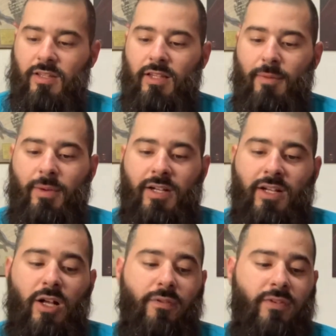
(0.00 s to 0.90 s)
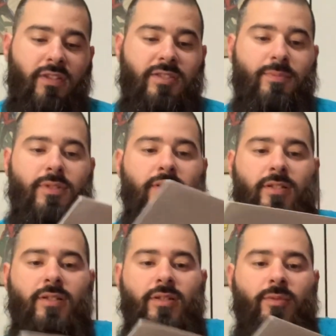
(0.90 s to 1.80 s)
I paid $1 for this book.
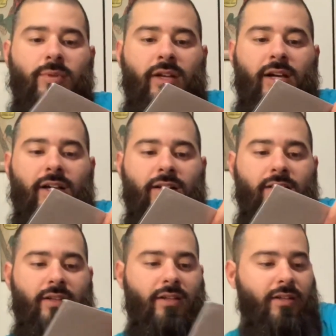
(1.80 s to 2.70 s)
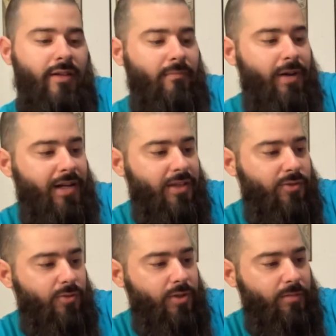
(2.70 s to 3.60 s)
We got Mighty
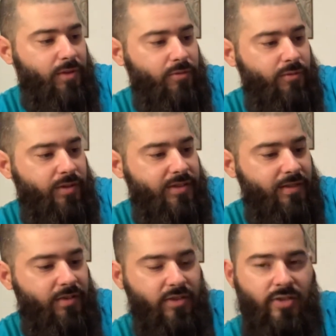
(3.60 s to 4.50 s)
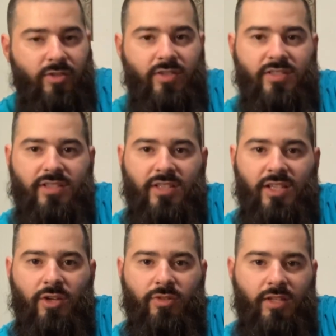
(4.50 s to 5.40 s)
Thor number 372. This is a
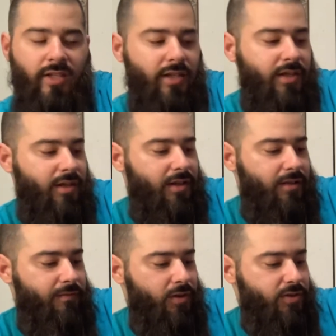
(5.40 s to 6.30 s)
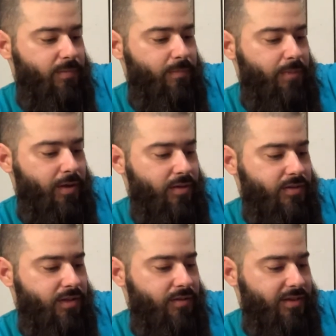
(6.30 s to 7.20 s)
Loki first appearance
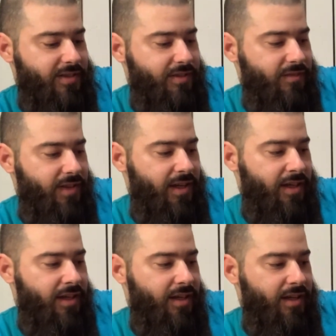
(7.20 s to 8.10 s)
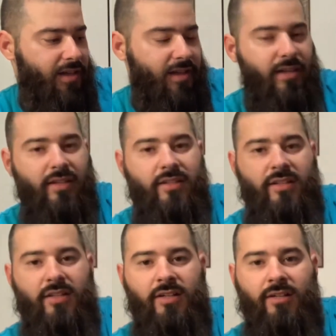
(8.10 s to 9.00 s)
of the TVA.
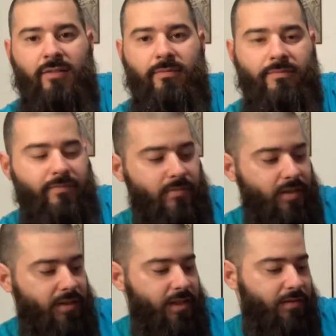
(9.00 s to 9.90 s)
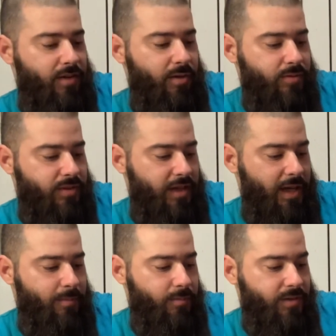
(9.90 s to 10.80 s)
You never know what's gonna
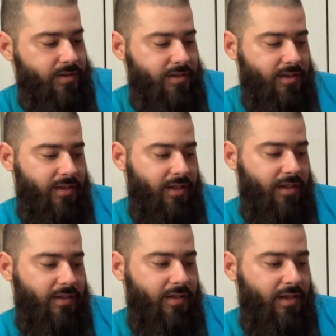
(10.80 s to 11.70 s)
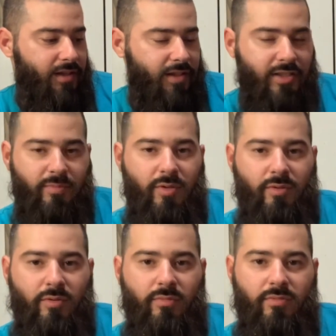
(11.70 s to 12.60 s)
happen with this still again. This book
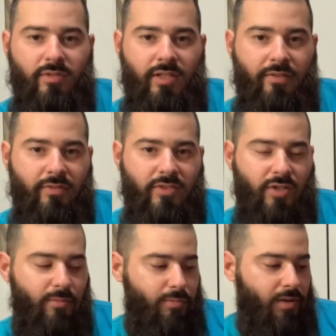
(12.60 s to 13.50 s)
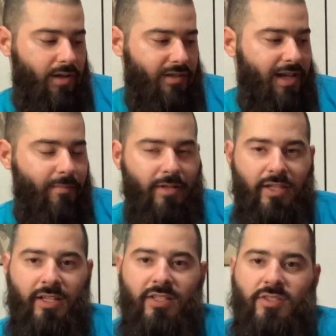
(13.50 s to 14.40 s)
will definitely start climbing
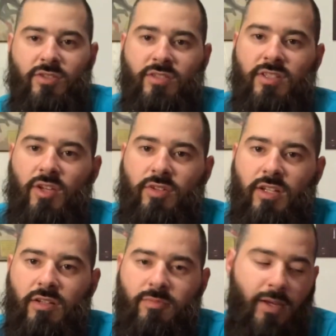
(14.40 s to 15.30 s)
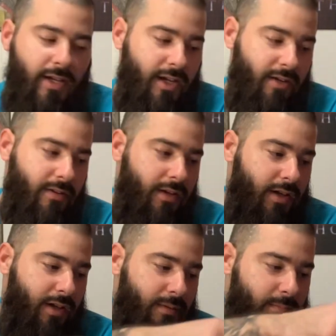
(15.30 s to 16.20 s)
again as soon as Loki comes back out.
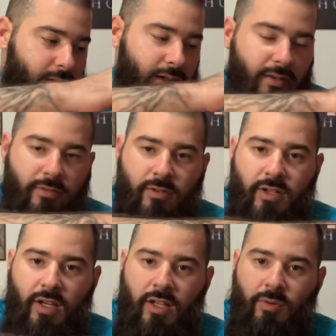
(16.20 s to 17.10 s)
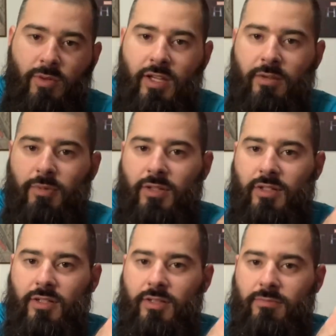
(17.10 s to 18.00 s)
But for $1, I went ahead and picked
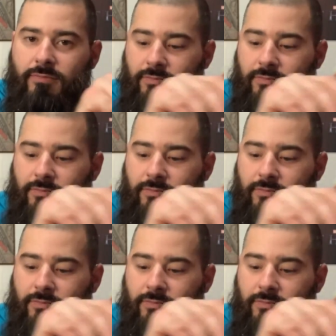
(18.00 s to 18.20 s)
it up.